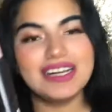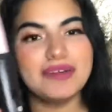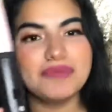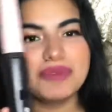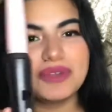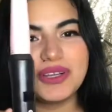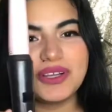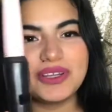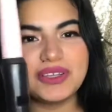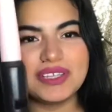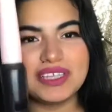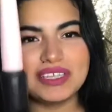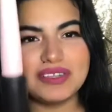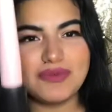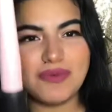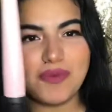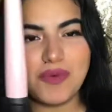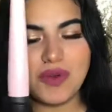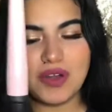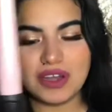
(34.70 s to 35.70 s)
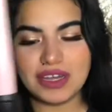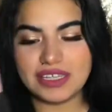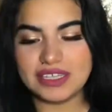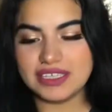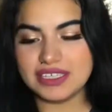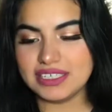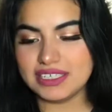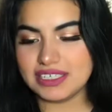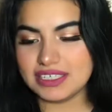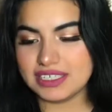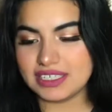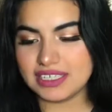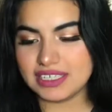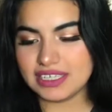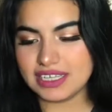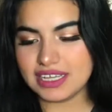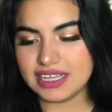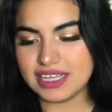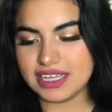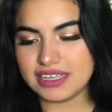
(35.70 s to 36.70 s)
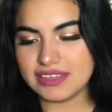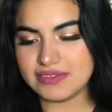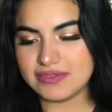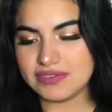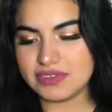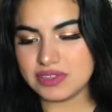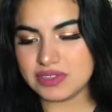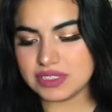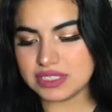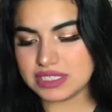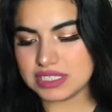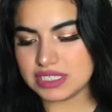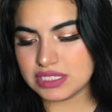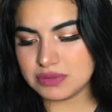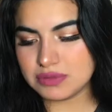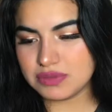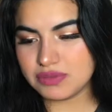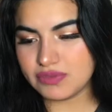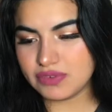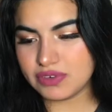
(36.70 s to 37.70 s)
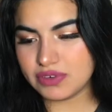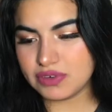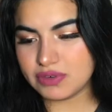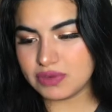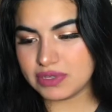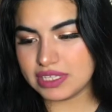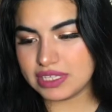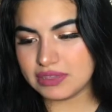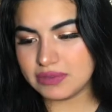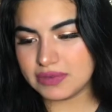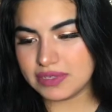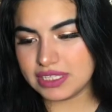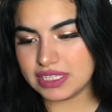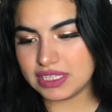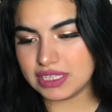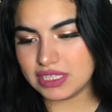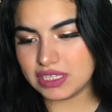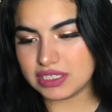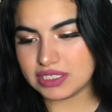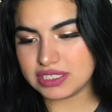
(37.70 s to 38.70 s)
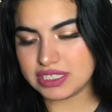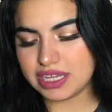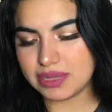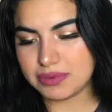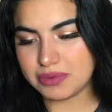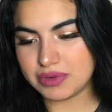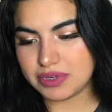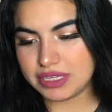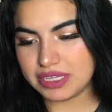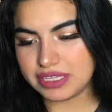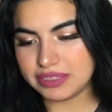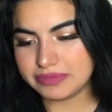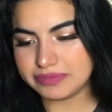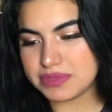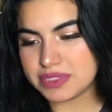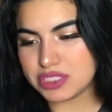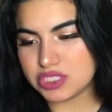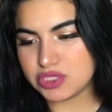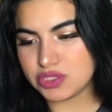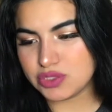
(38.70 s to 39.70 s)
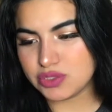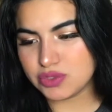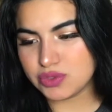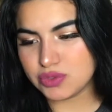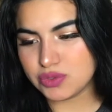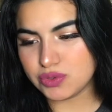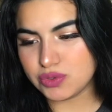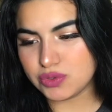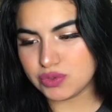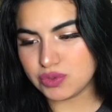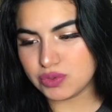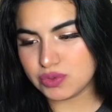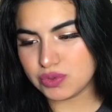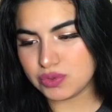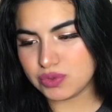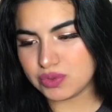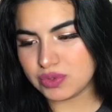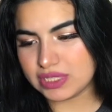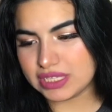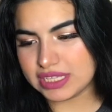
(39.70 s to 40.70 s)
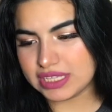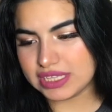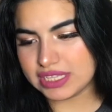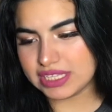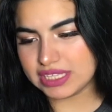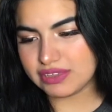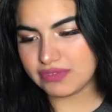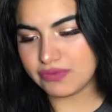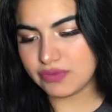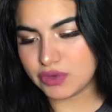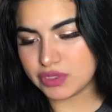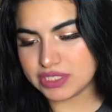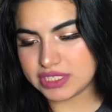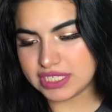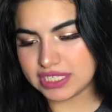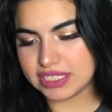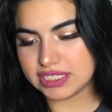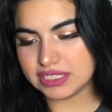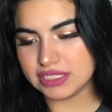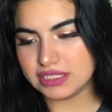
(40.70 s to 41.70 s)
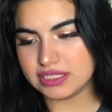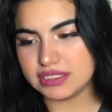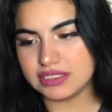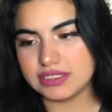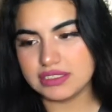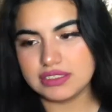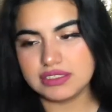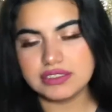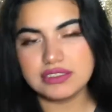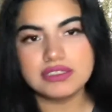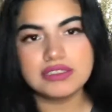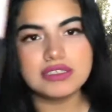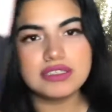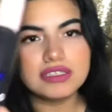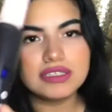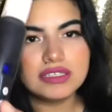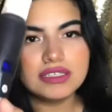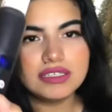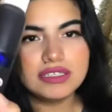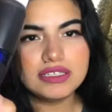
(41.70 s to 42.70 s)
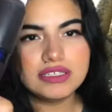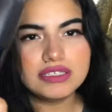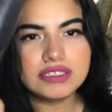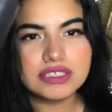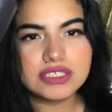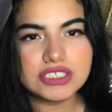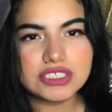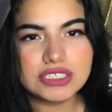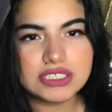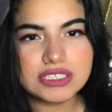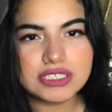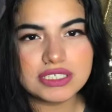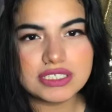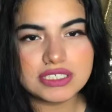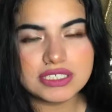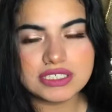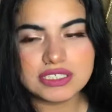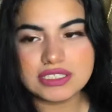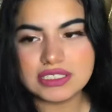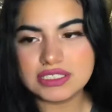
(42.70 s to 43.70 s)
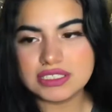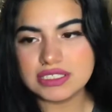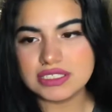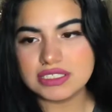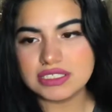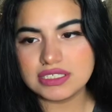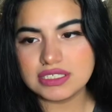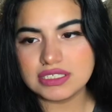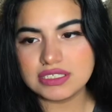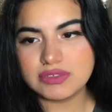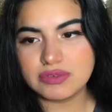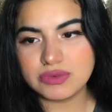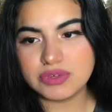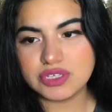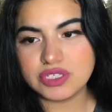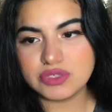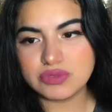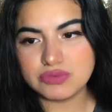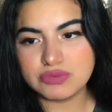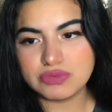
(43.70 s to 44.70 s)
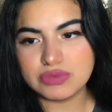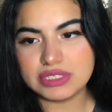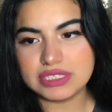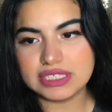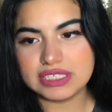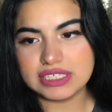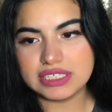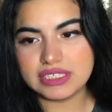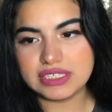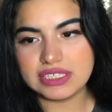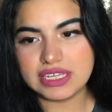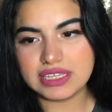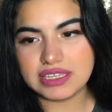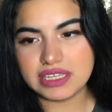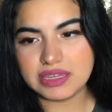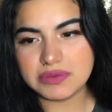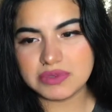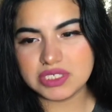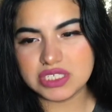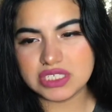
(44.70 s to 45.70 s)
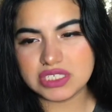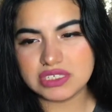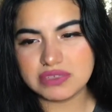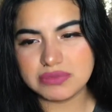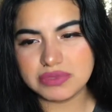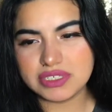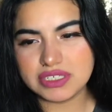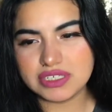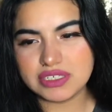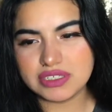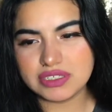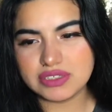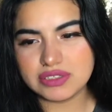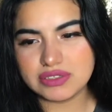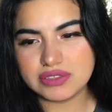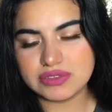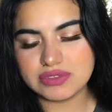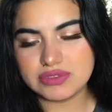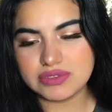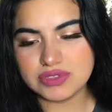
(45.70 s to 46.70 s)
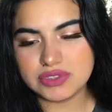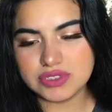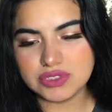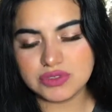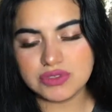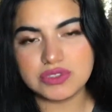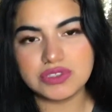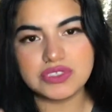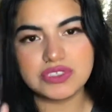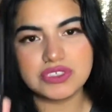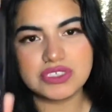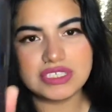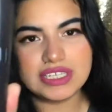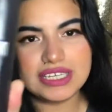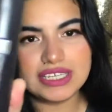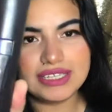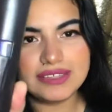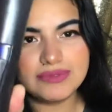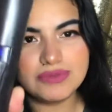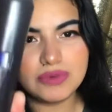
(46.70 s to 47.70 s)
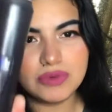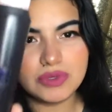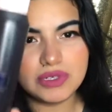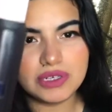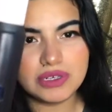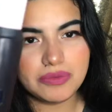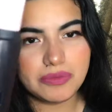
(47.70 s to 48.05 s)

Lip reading: curling wand. I've used this one for a really long time already, to I think 410, and it just works really good. I think I'm just gonna put it on 284,